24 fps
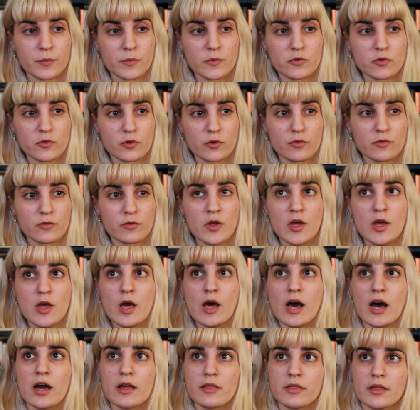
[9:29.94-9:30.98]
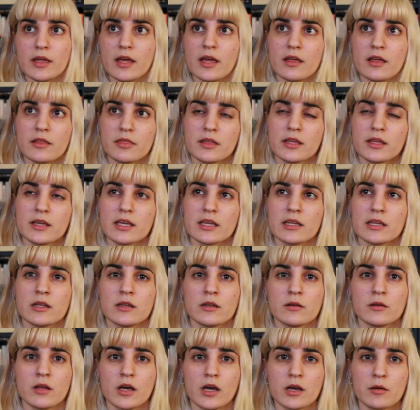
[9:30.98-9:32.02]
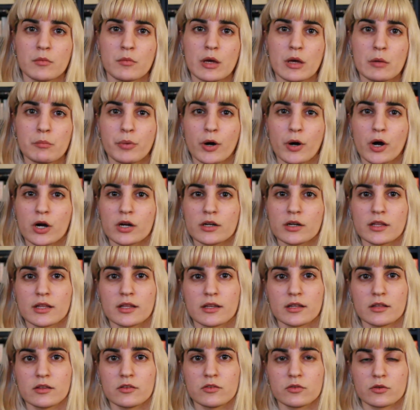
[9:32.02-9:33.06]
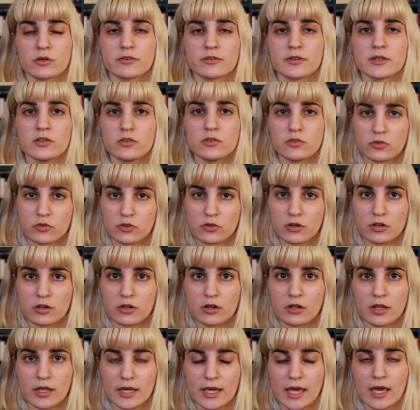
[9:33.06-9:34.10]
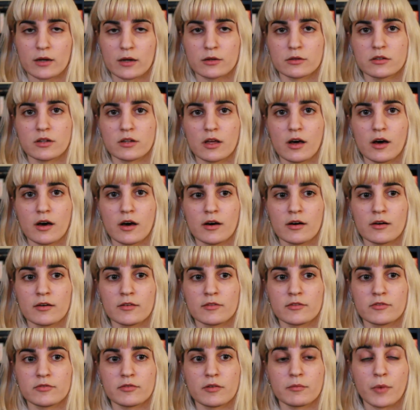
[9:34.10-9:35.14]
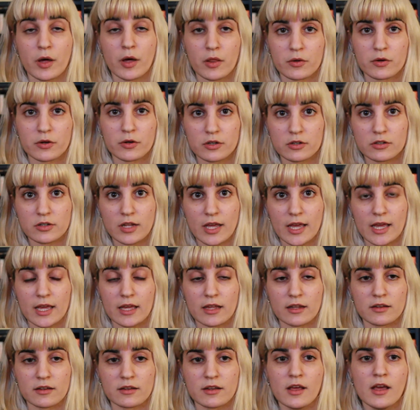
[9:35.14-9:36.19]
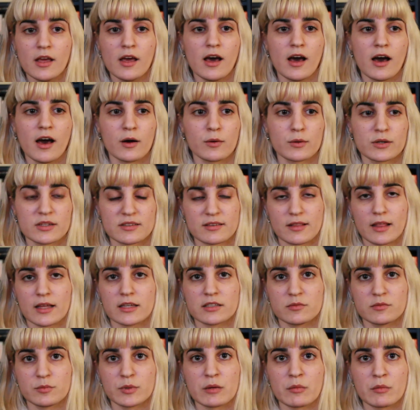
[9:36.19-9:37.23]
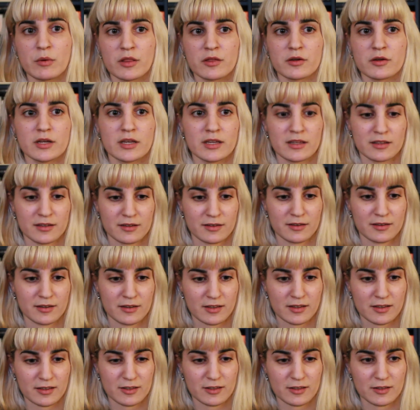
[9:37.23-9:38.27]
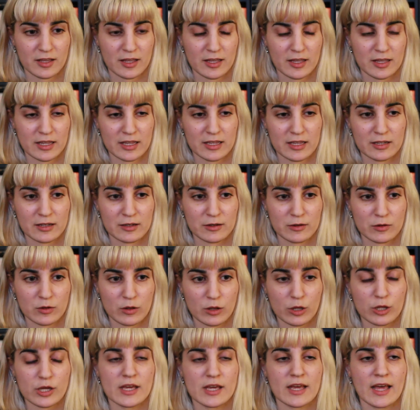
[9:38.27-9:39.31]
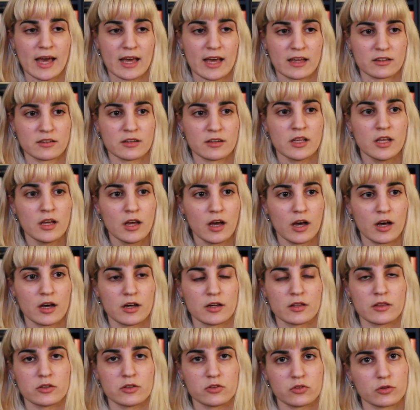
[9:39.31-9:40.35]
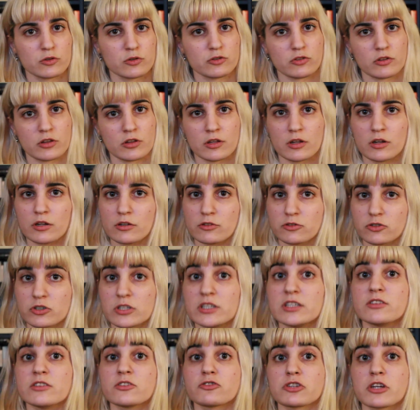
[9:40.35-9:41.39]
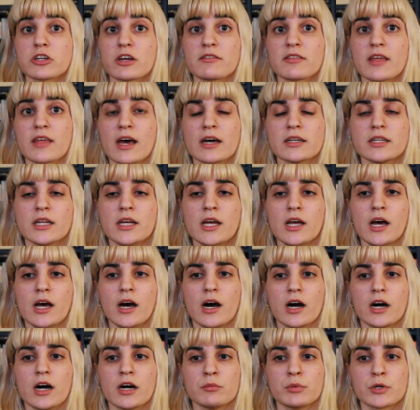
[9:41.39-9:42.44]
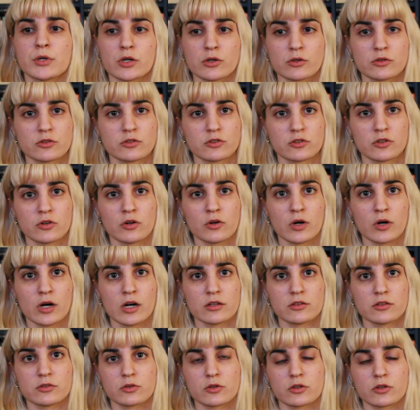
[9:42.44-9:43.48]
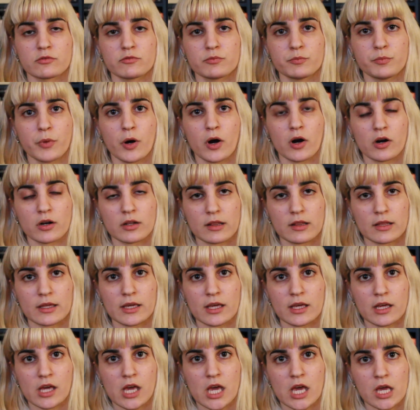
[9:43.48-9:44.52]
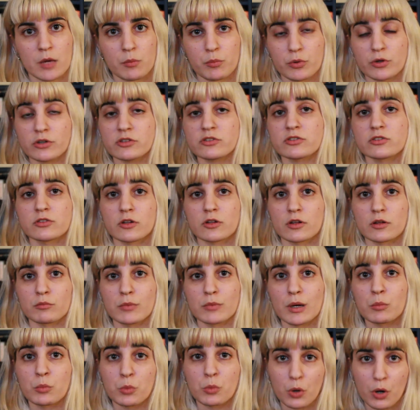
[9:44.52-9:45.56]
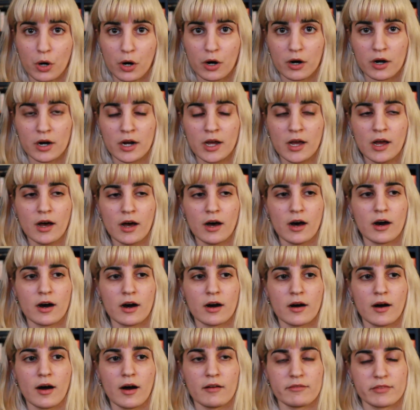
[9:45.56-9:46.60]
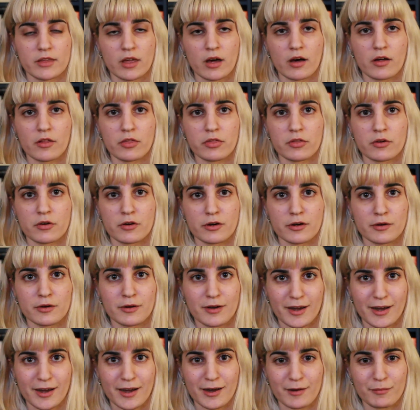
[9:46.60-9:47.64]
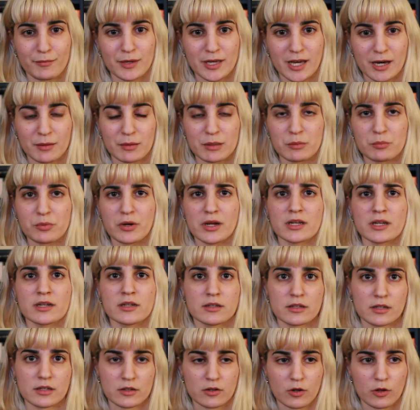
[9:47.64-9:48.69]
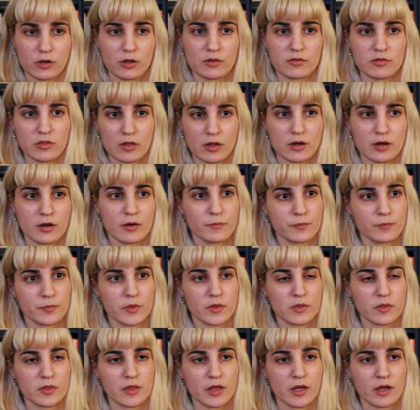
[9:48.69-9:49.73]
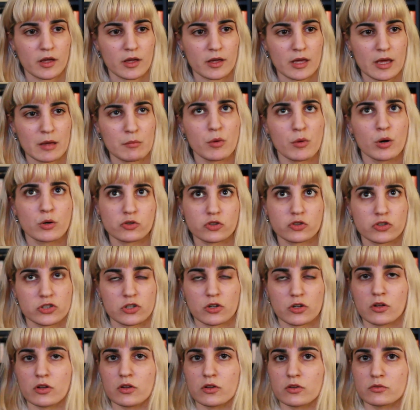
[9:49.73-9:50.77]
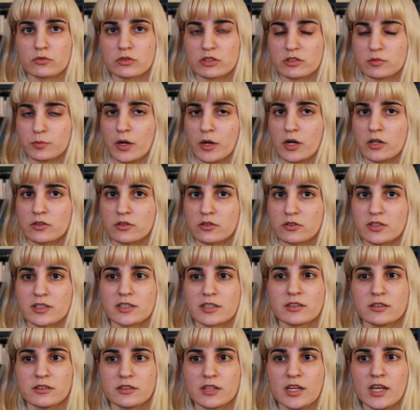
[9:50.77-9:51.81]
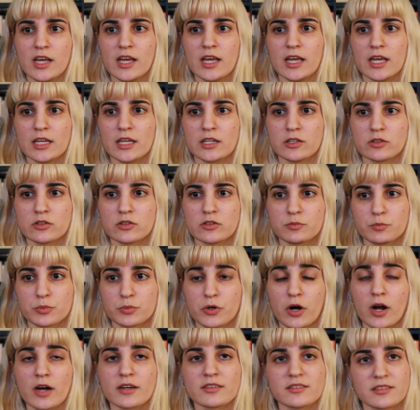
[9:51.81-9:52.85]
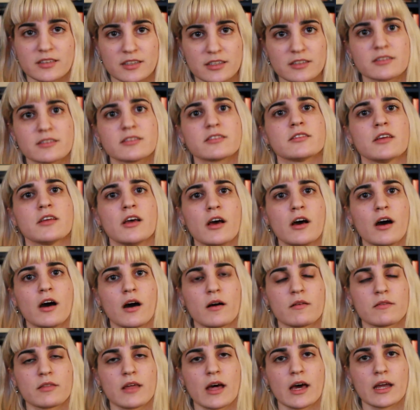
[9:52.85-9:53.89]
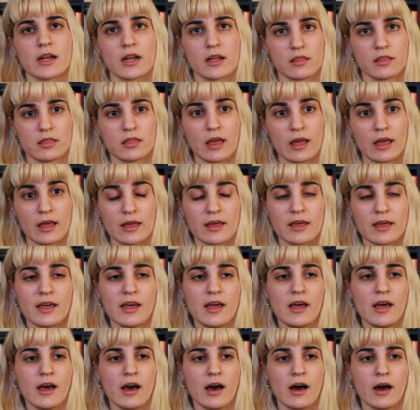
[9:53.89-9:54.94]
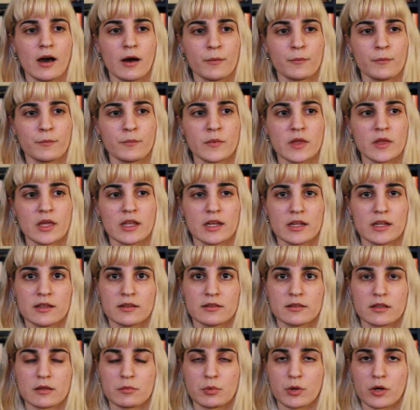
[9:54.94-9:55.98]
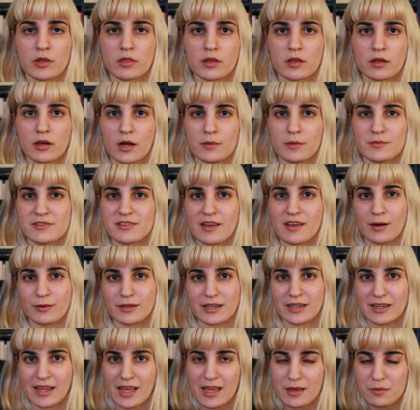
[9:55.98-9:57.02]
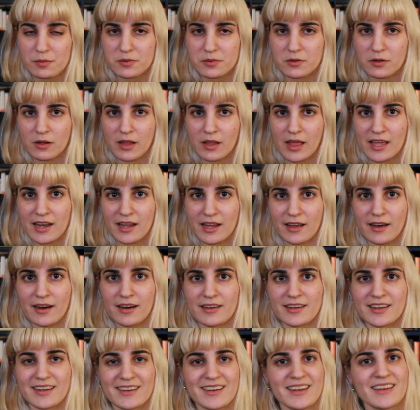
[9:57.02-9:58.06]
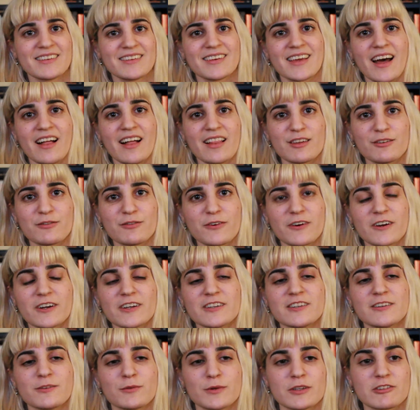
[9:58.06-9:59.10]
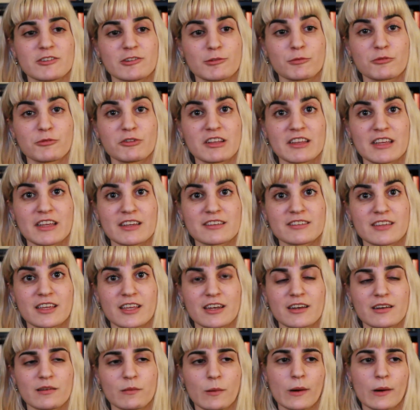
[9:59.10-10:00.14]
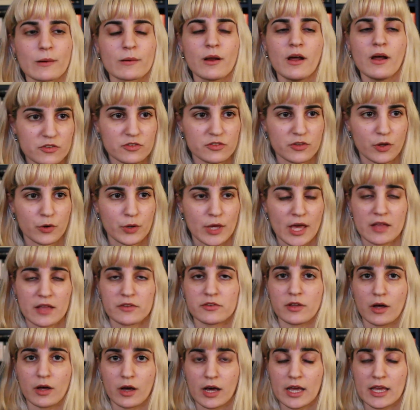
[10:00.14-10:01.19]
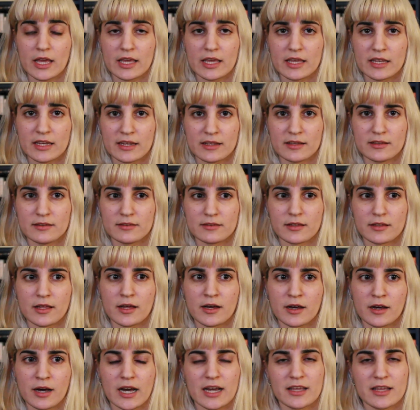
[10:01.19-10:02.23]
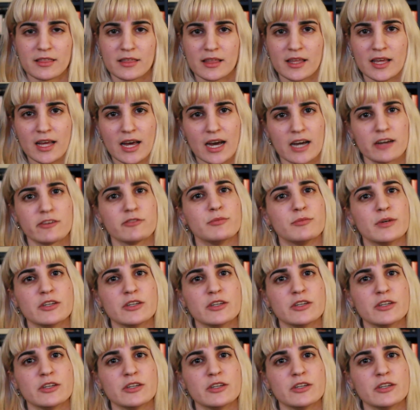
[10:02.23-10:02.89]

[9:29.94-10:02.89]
sort of, I think in part it is sort of a historical account of motherhood and what it's like to be a mother in looking at the social and cultural history of that, but also sort of partly a personal memoir of the author. author becoming pregnant and all of the emotional response and process of that, I think. It is a book that comes out in April, and I got a NetGalley for it, which I'm really excited about. So yeah, so it is, I think I've